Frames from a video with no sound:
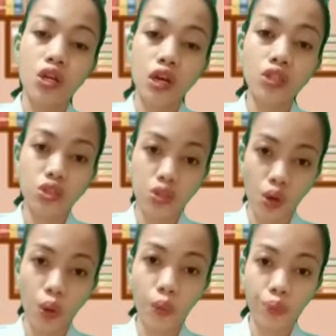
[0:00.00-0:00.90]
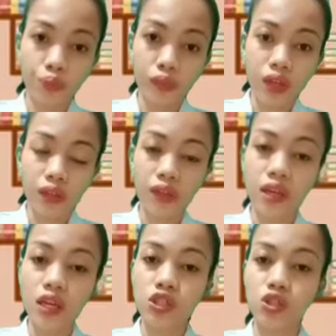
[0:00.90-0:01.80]
And so they
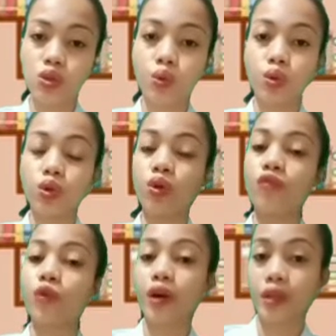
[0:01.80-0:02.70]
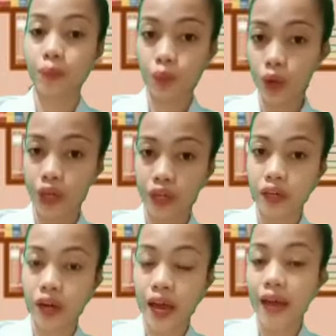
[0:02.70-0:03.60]
need to look for an employer.